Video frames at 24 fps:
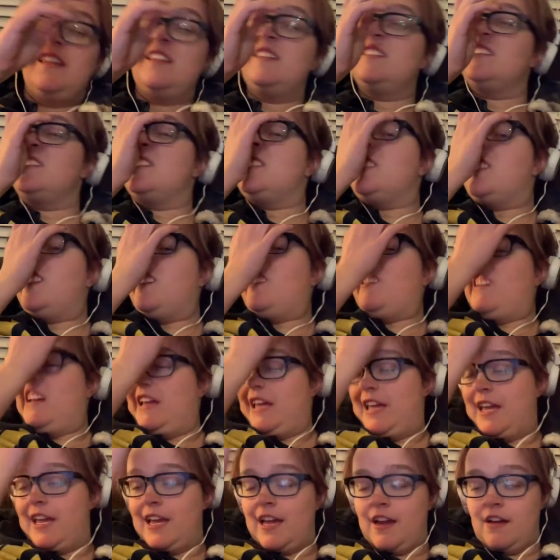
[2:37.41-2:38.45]
This is how I
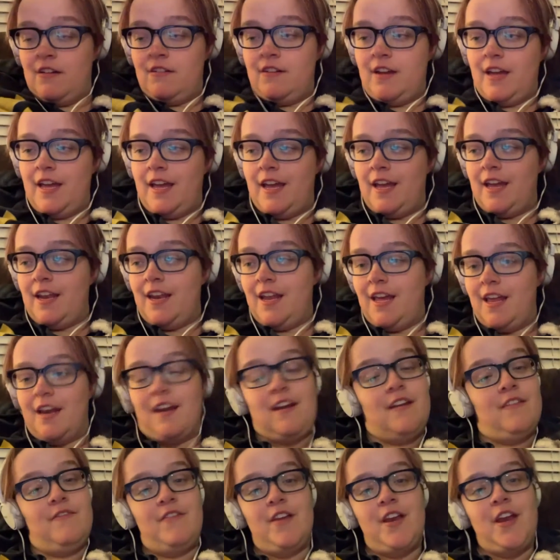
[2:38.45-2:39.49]
hang out and
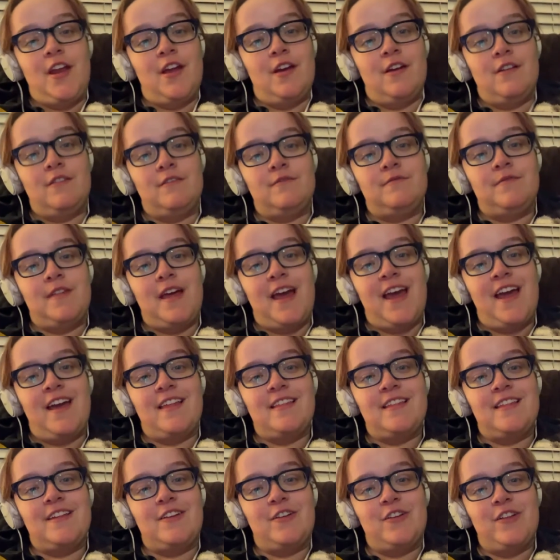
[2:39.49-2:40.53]
edit a video. I
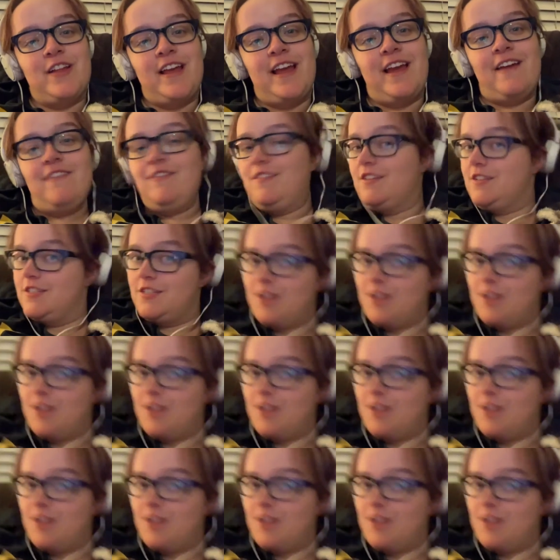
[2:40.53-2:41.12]
literally have this